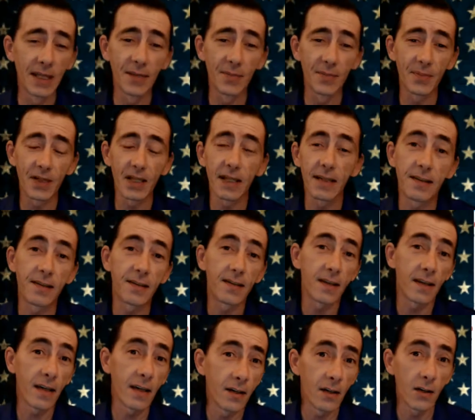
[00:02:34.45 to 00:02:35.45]
the police
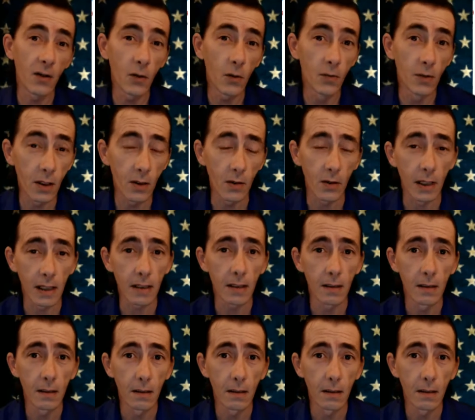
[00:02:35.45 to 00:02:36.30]
seeing you do it